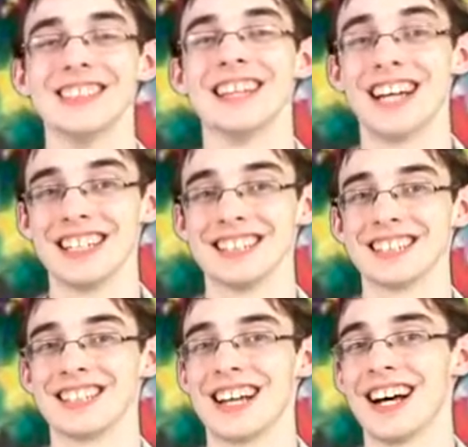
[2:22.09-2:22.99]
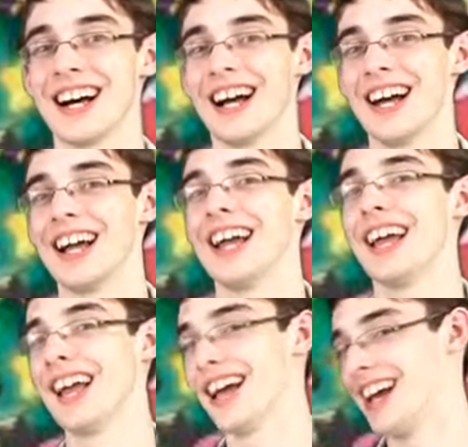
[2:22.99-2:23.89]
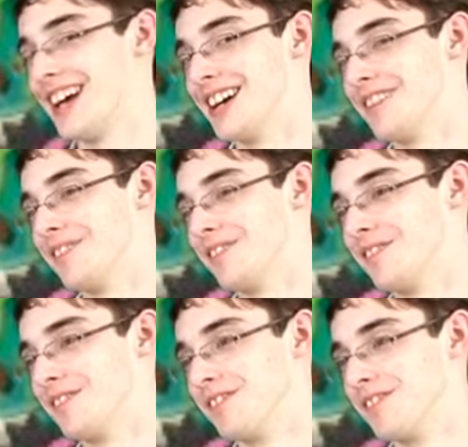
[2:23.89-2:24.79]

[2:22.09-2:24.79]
Yes, I am.